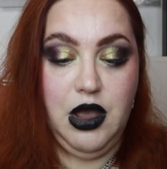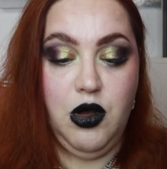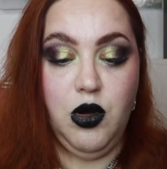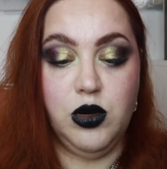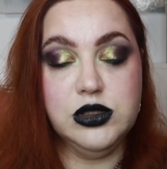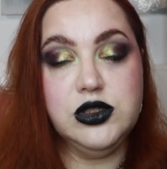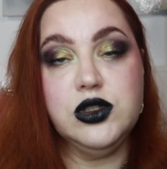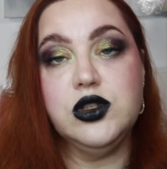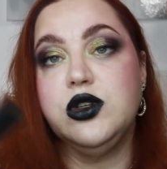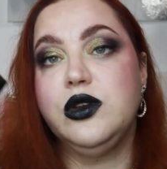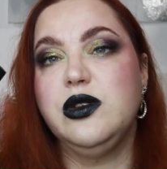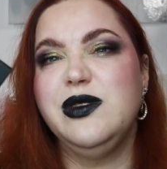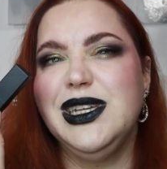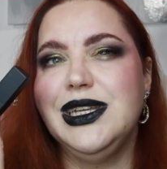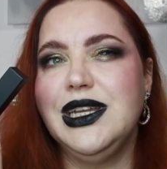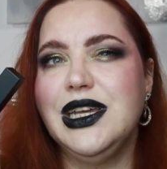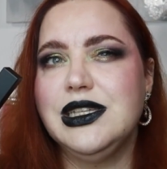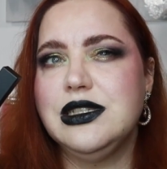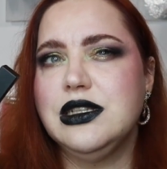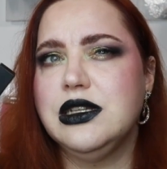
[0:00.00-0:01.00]
Also, the
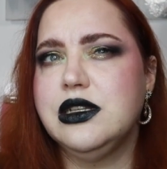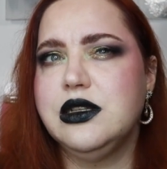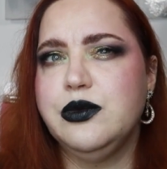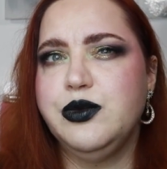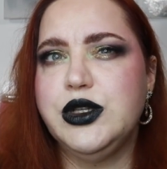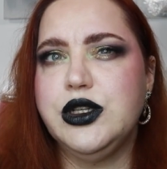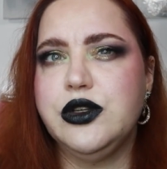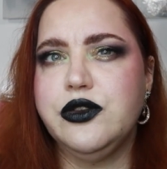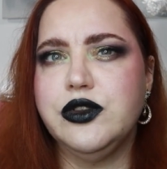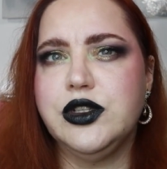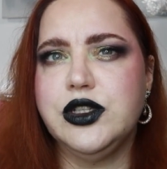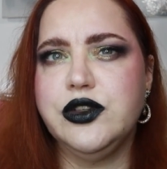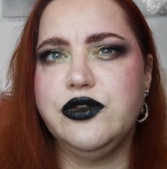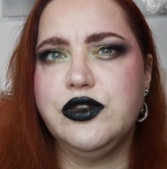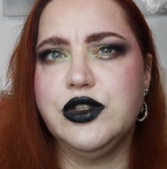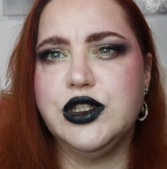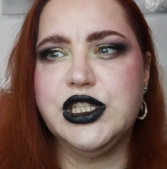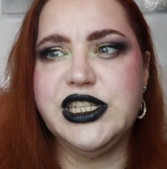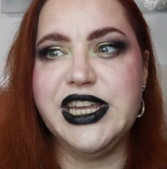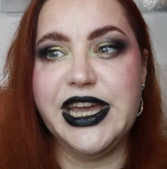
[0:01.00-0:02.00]
green has a little bit of a
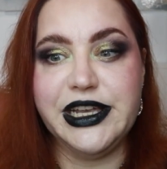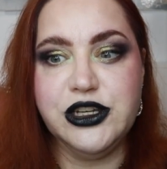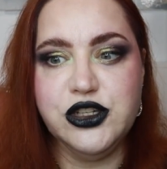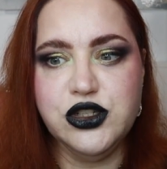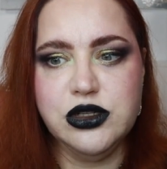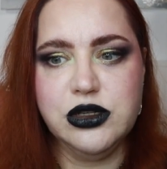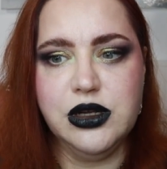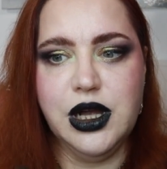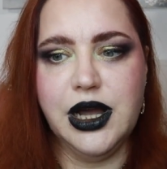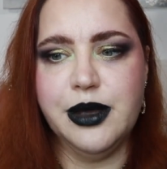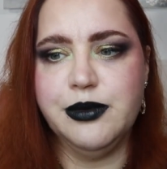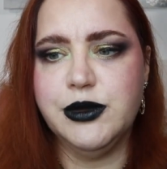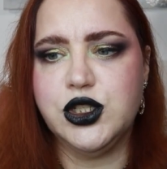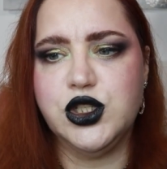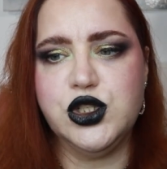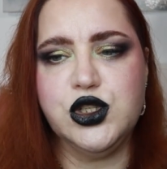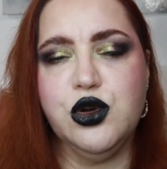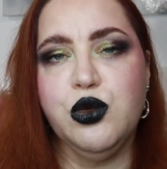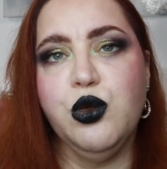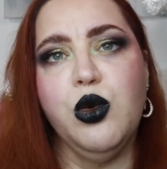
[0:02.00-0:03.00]
different texture. I'm not
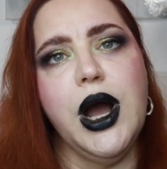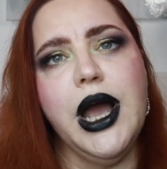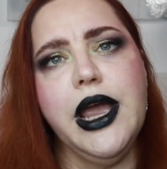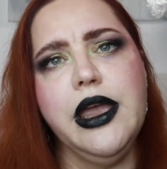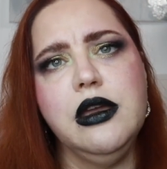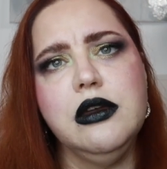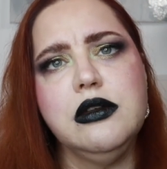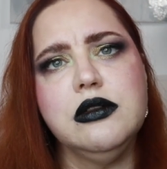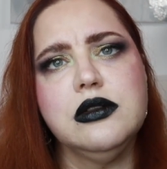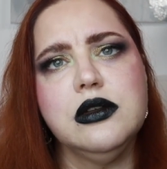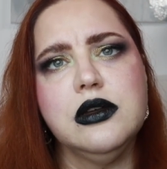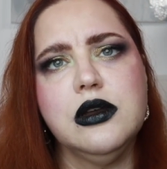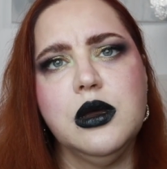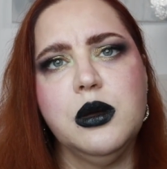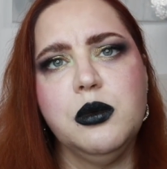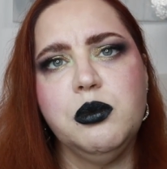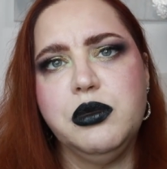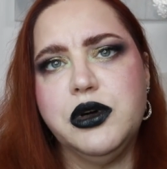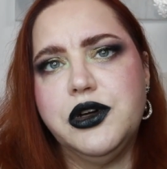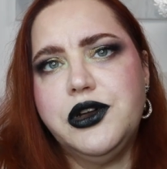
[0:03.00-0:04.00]
sure why,
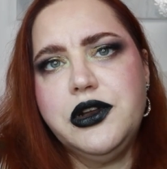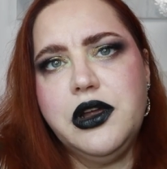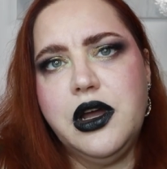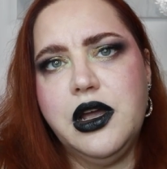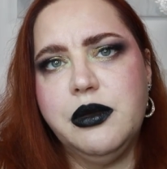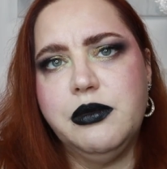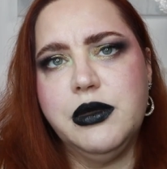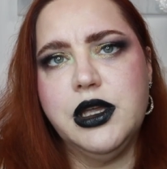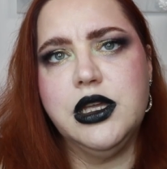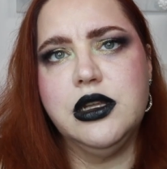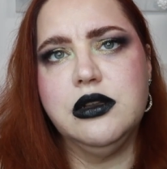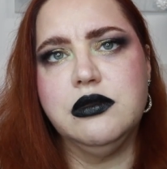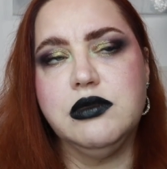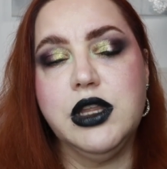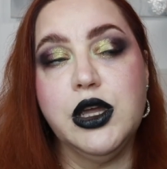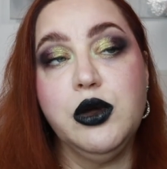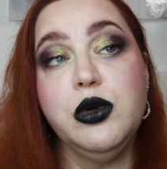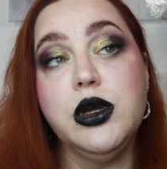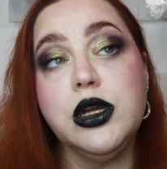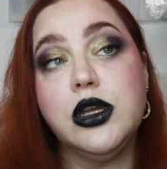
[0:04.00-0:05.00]
but I mean,
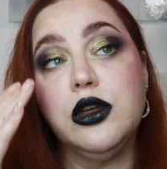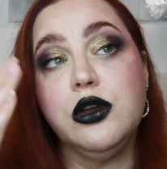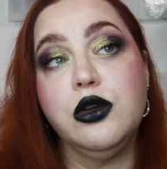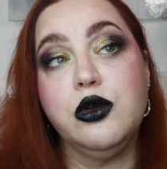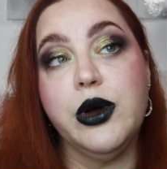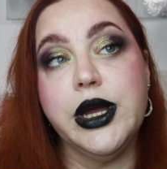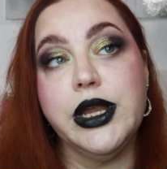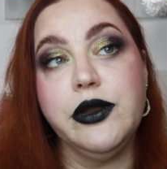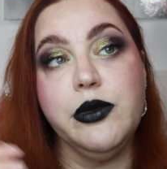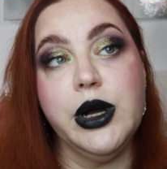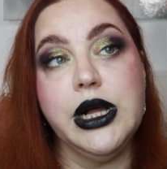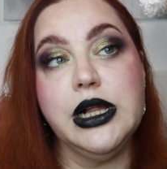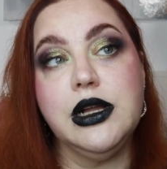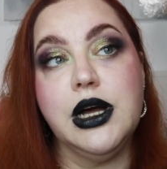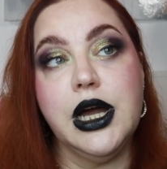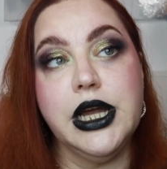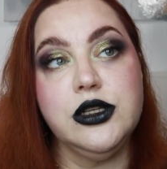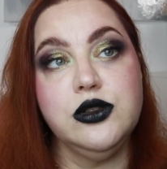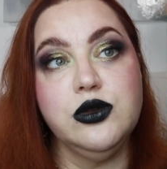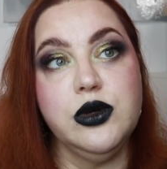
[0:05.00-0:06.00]
they're working quite well.
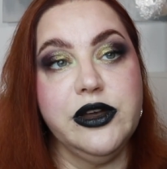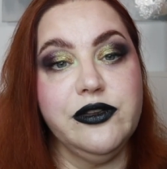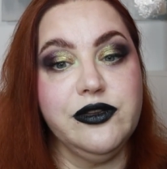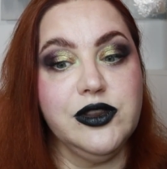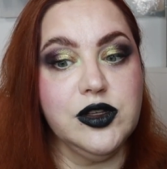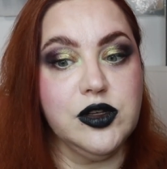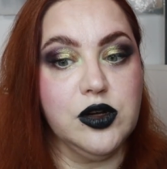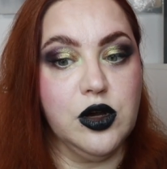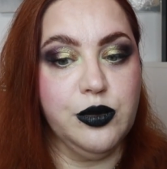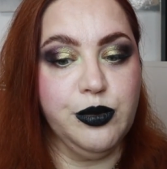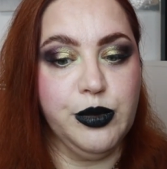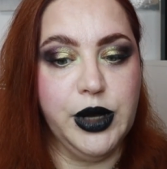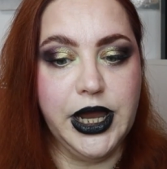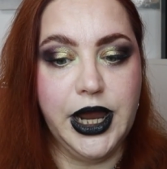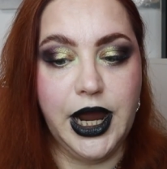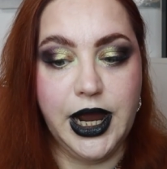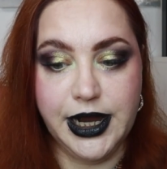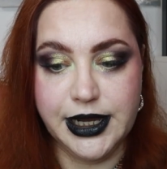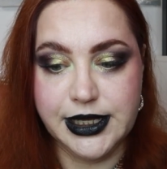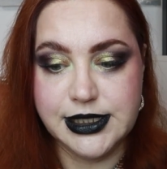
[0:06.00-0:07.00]
I do have that on
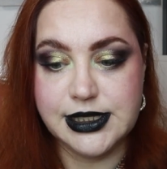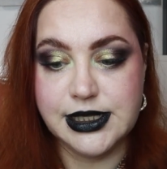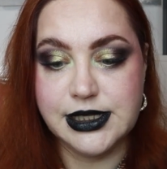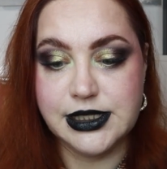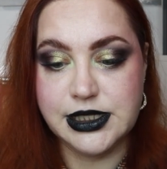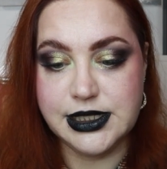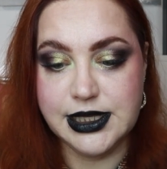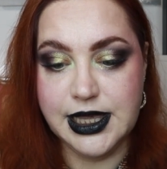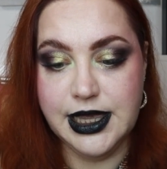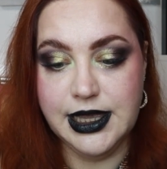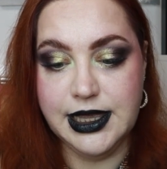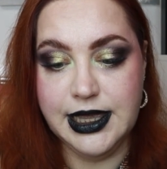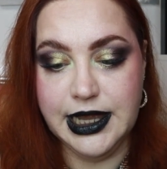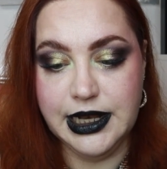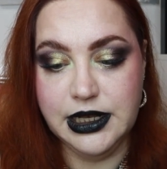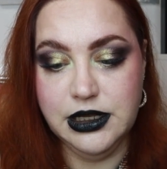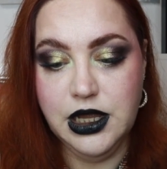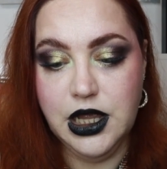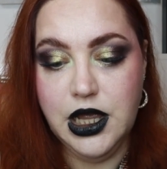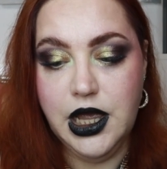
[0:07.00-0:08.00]
my eyes
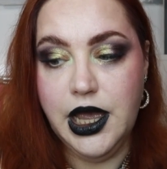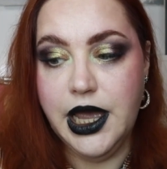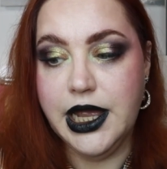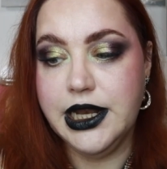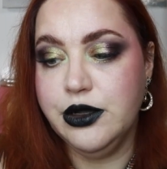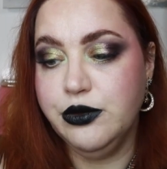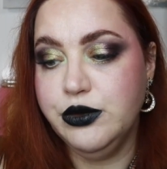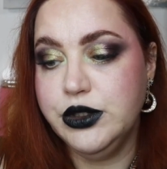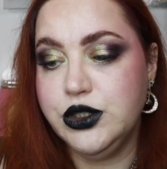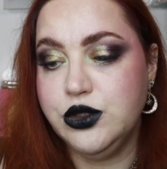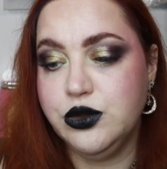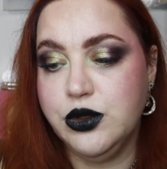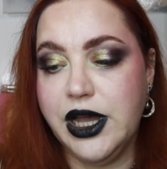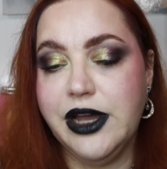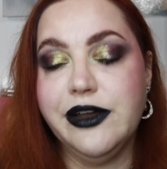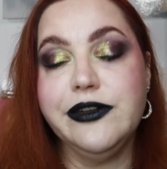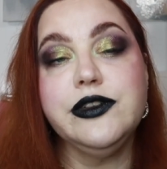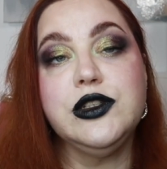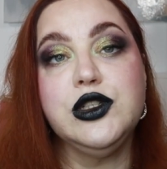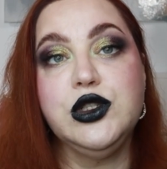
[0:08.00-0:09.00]
again. And then we do
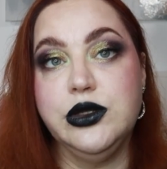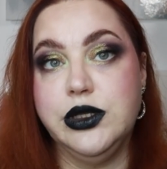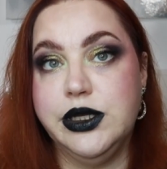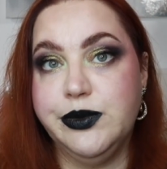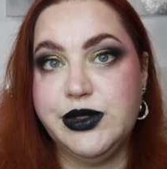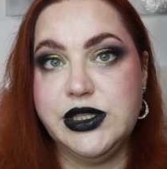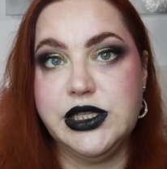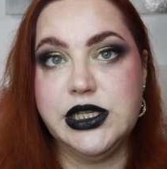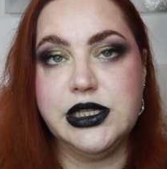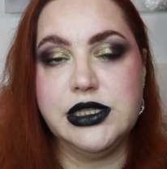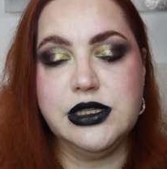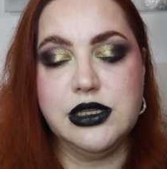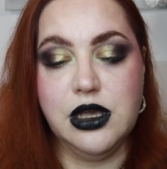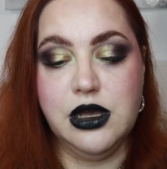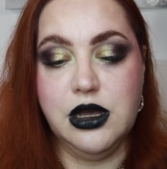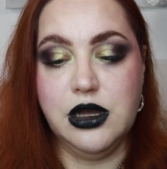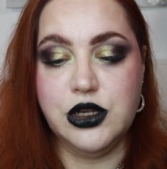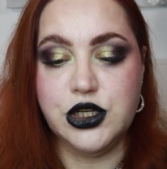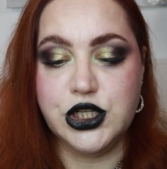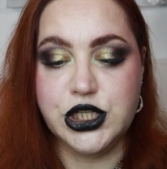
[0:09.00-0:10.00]
have 2 lipsticks
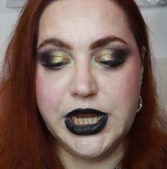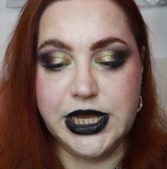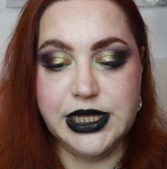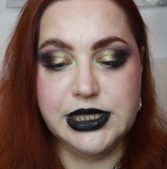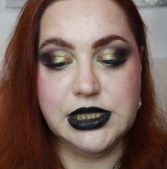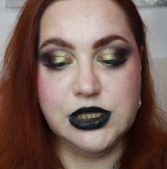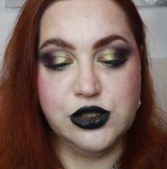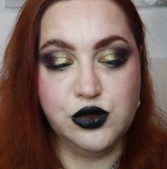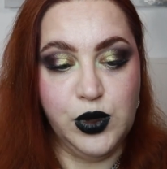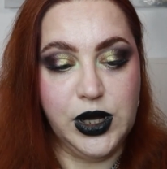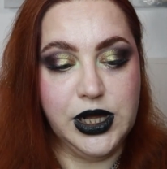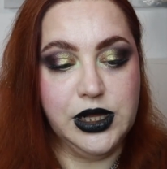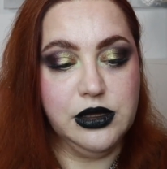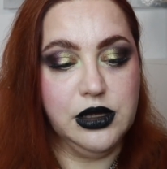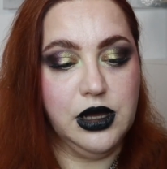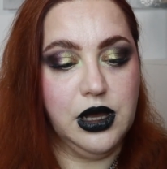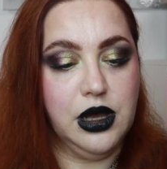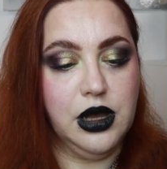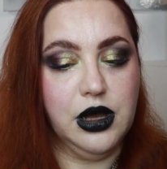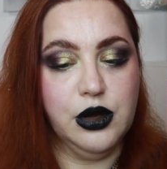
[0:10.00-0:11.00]
shades as
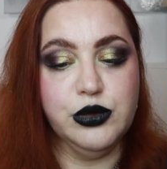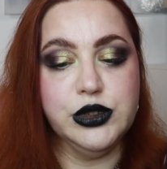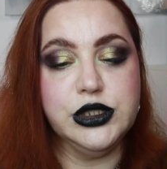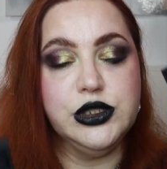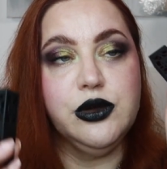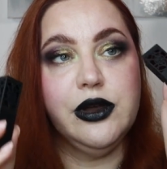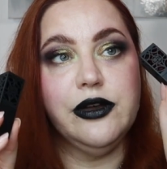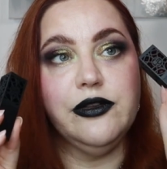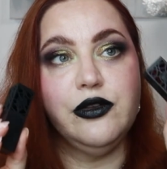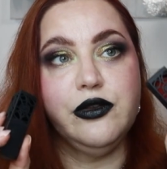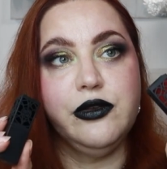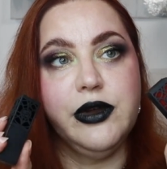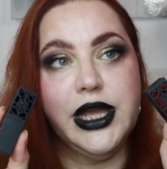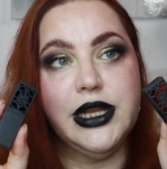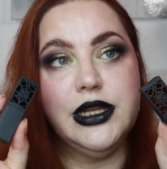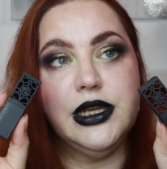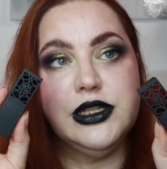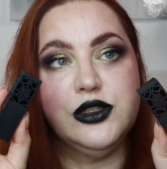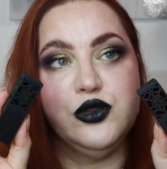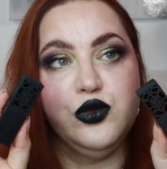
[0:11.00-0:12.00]
well. We do have a
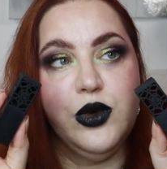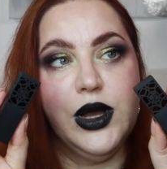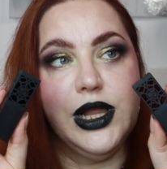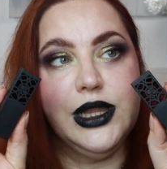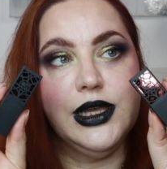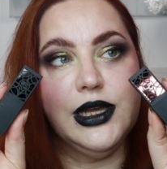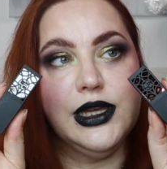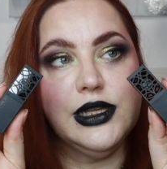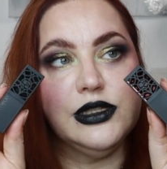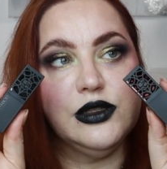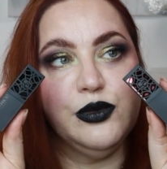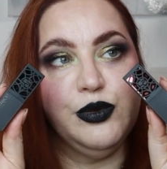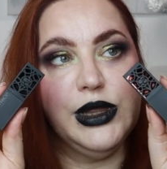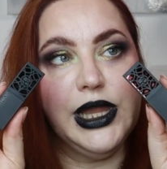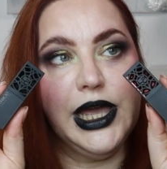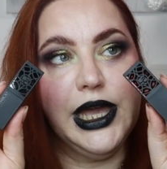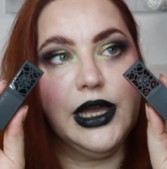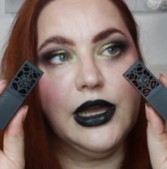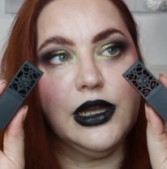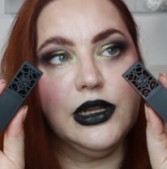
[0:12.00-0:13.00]
red as well as a
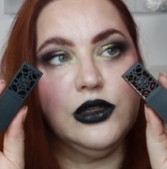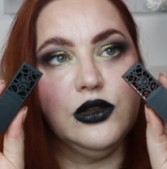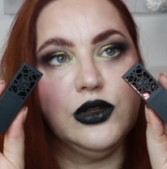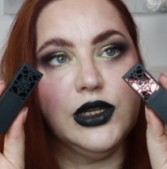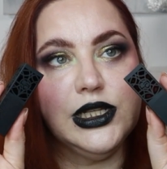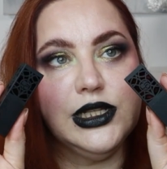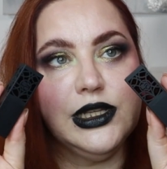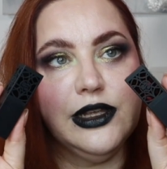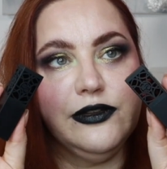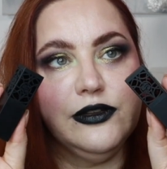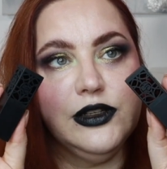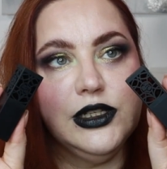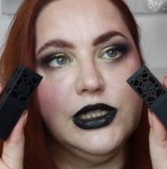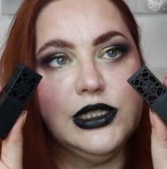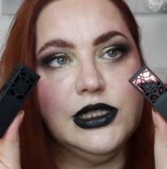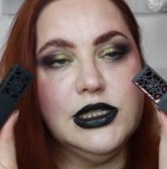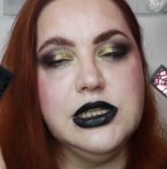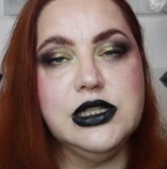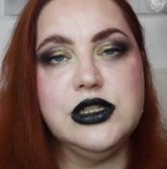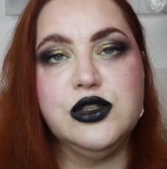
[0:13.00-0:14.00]
black, and you can definitely
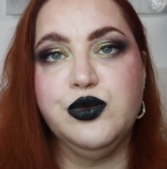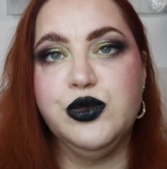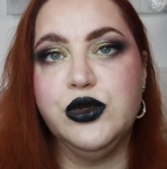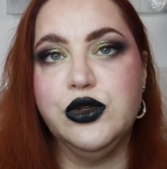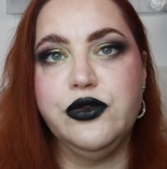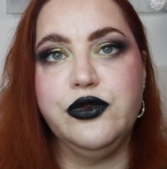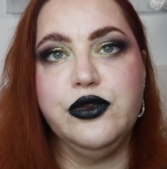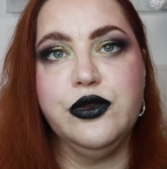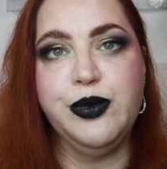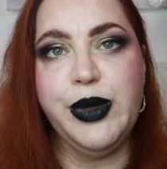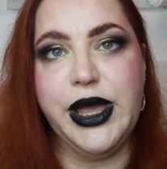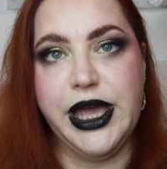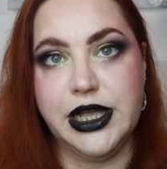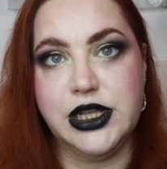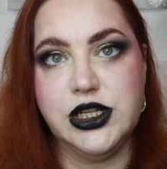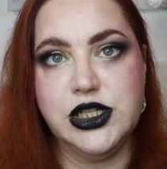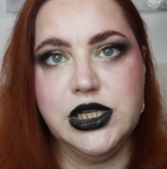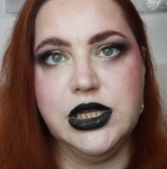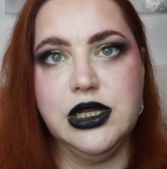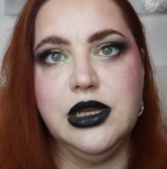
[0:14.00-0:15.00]
see it's a beautiful
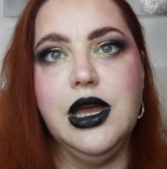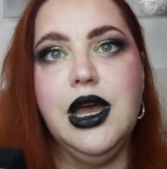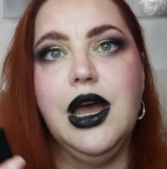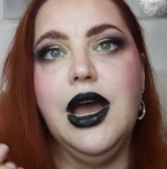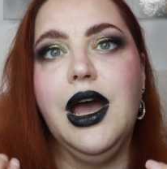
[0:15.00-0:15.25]
packaging.